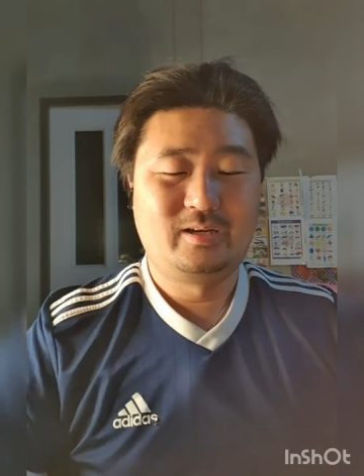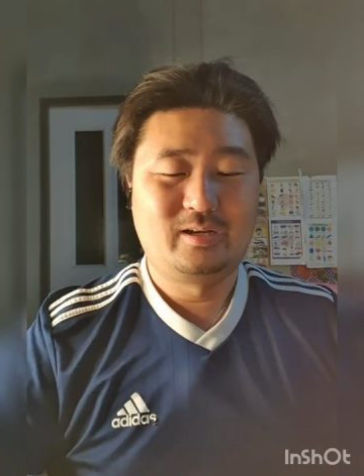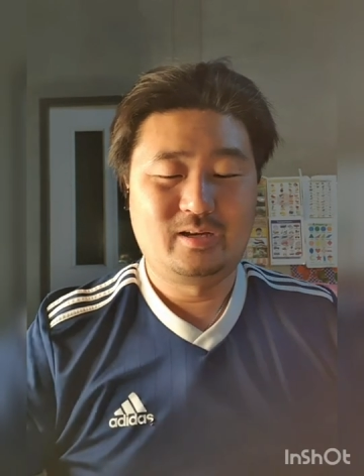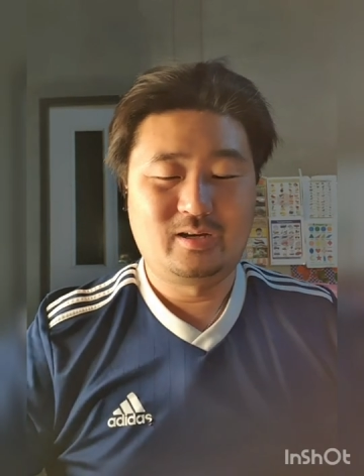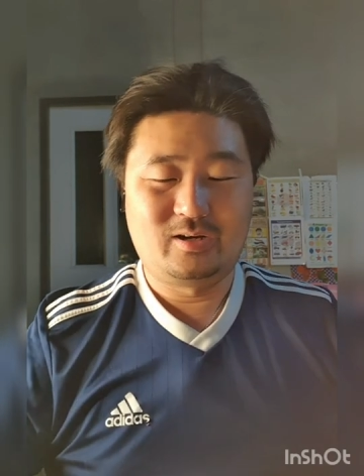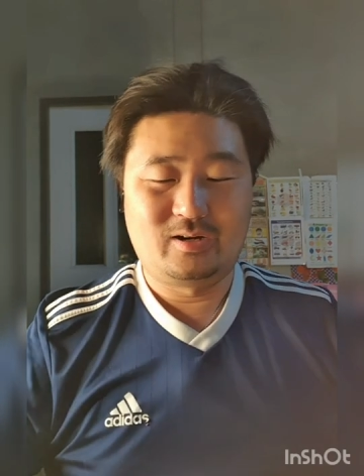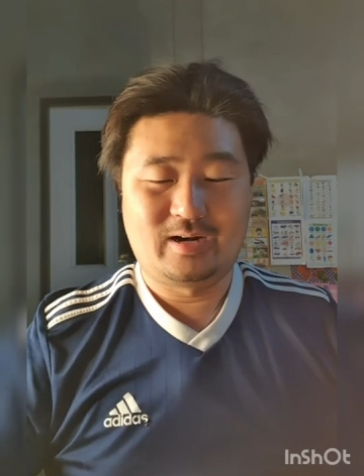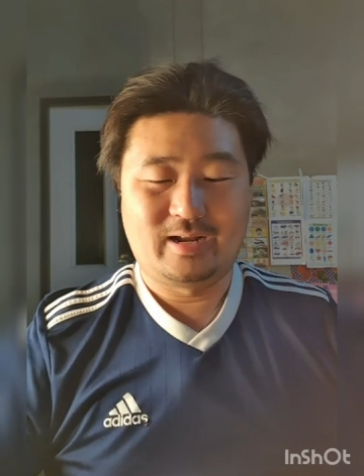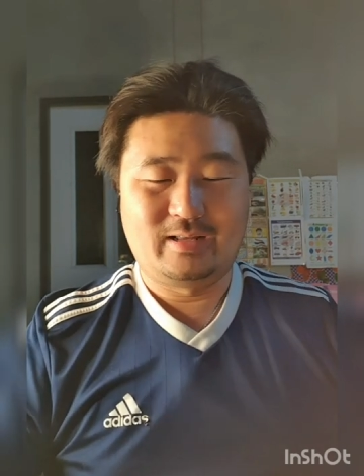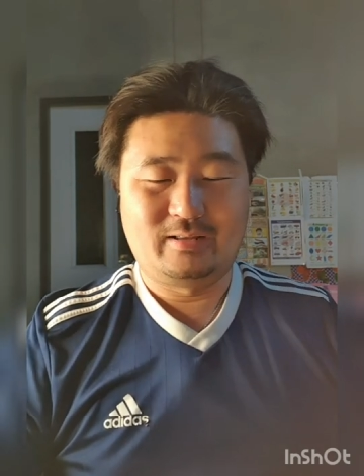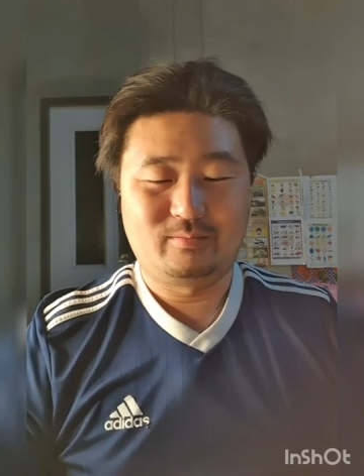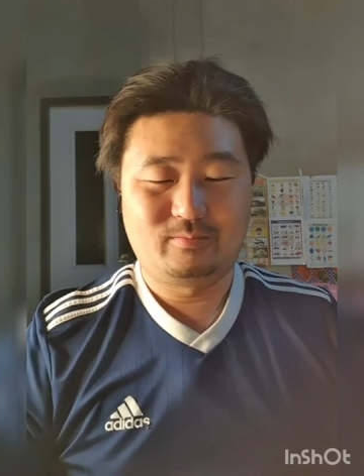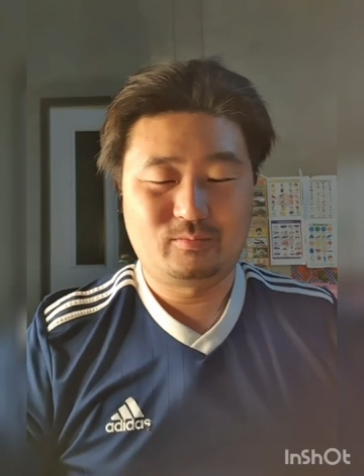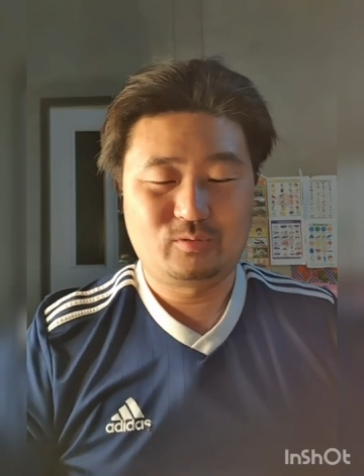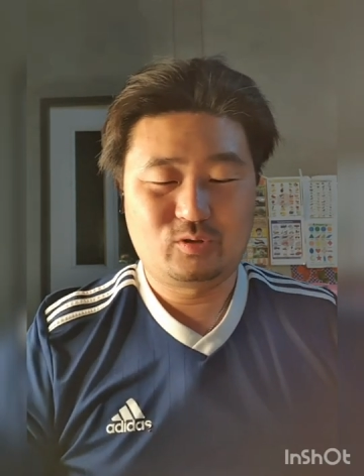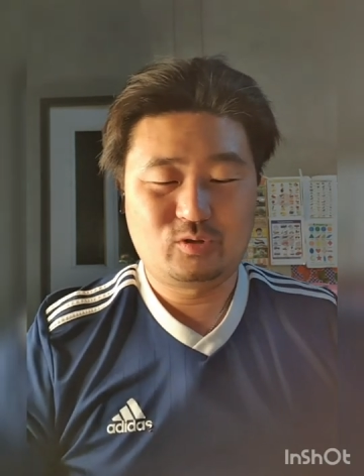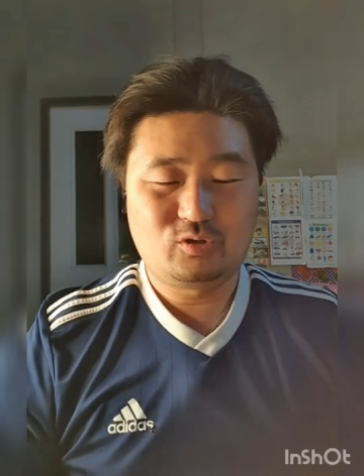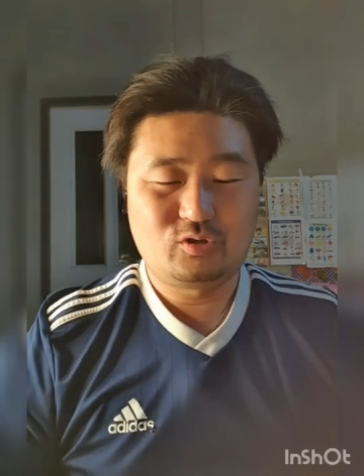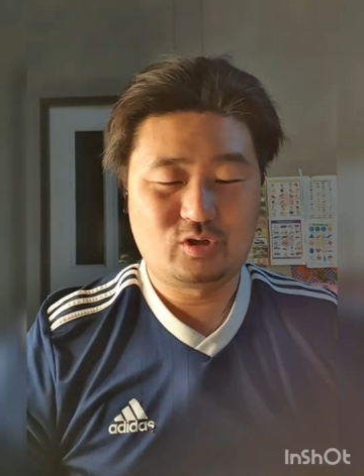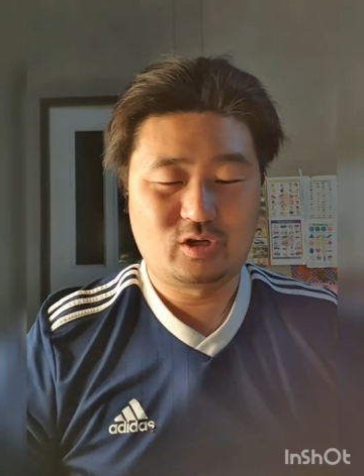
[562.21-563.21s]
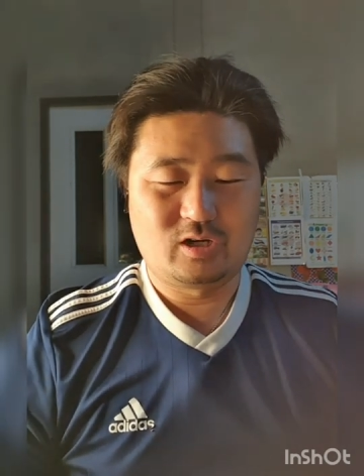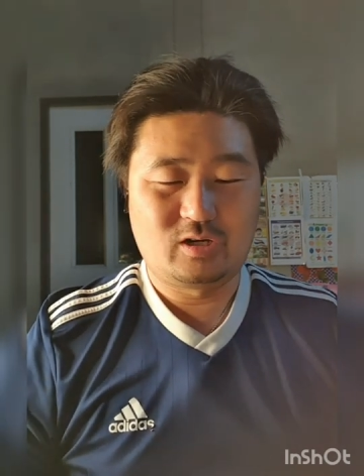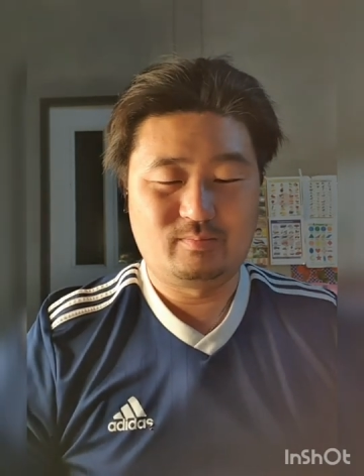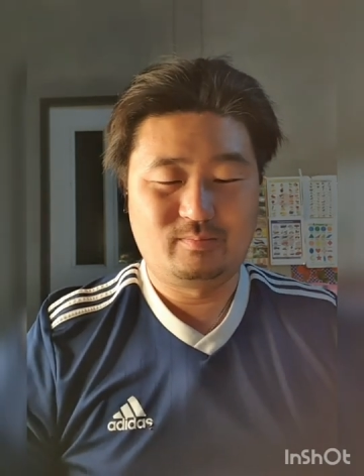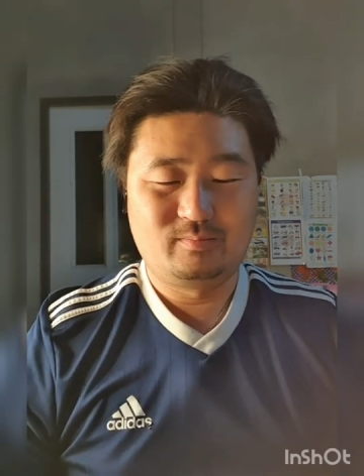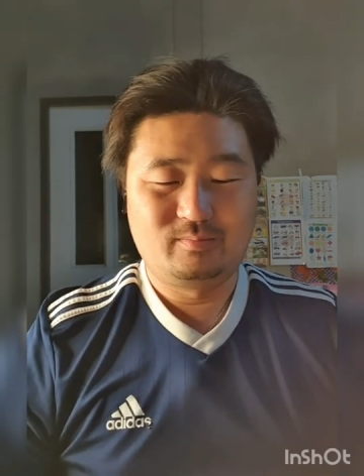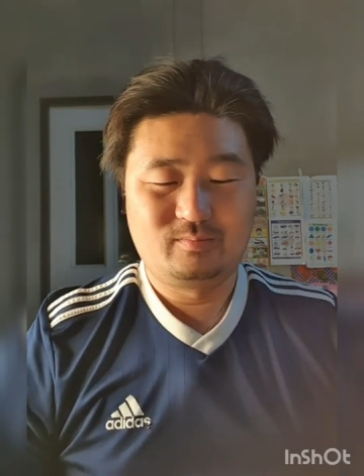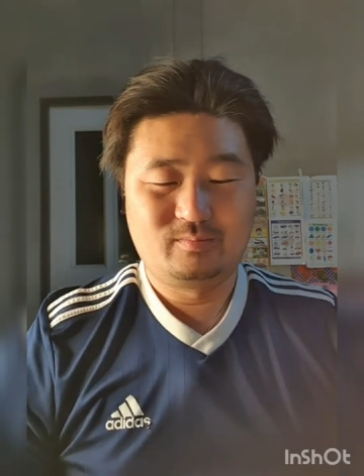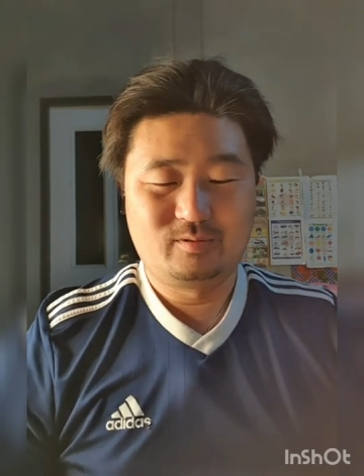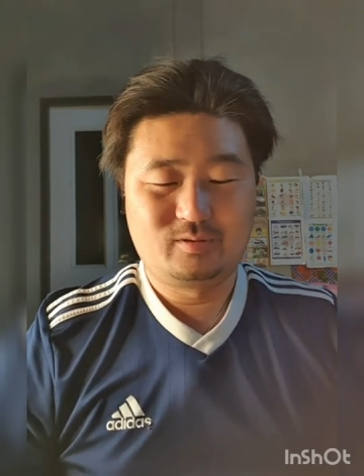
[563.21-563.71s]
Alright, good job.
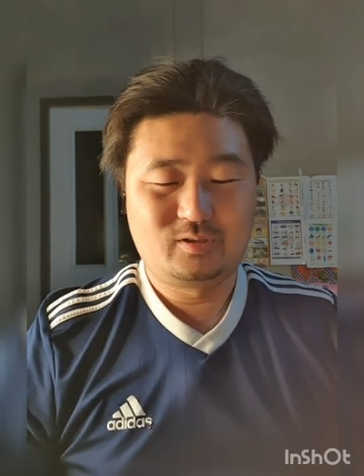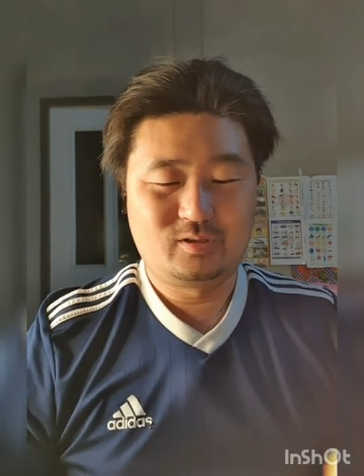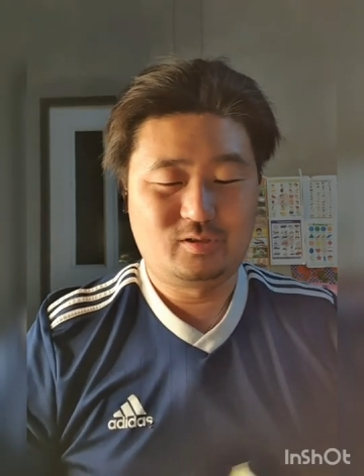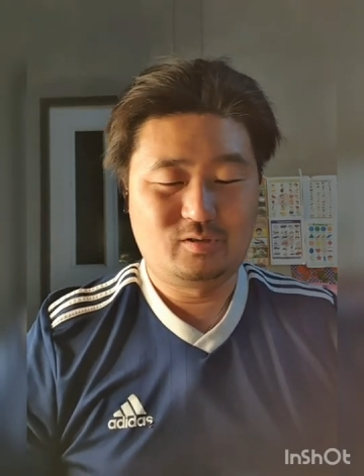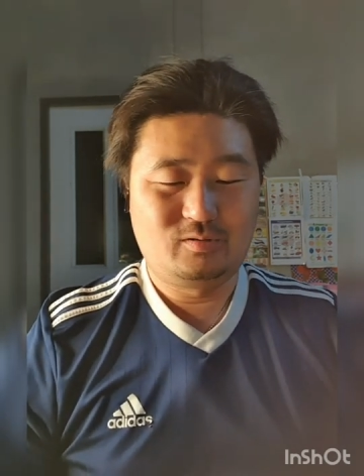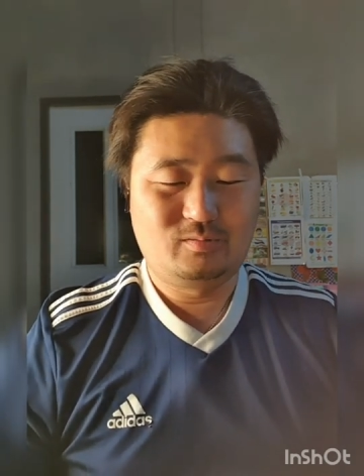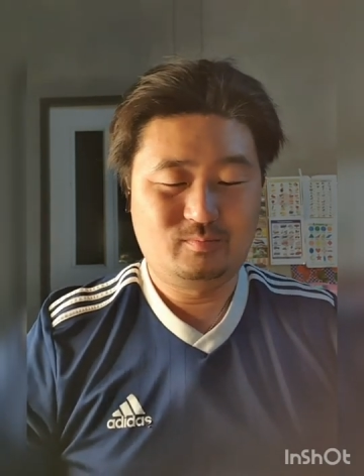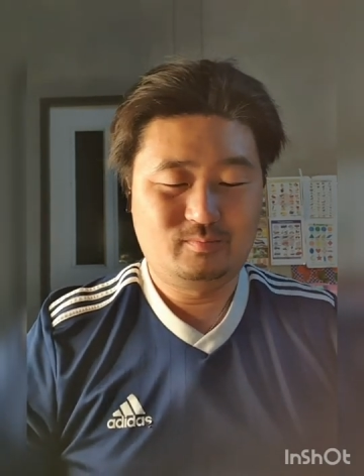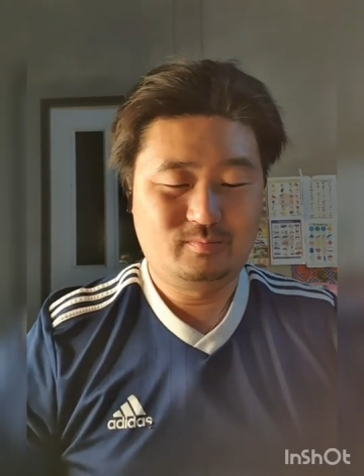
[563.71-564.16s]
So